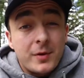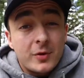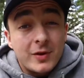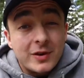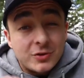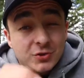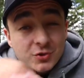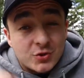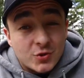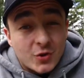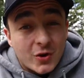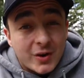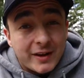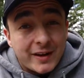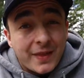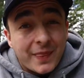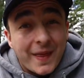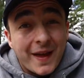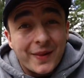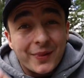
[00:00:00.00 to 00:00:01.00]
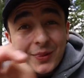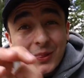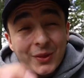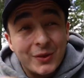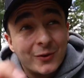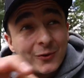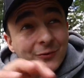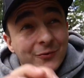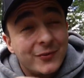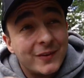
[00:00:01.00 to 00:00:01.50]
you enjoyed that
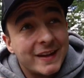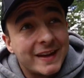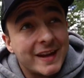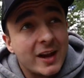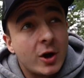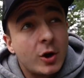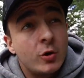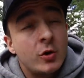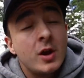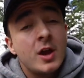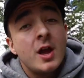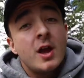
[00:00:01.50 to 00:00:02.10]
little video.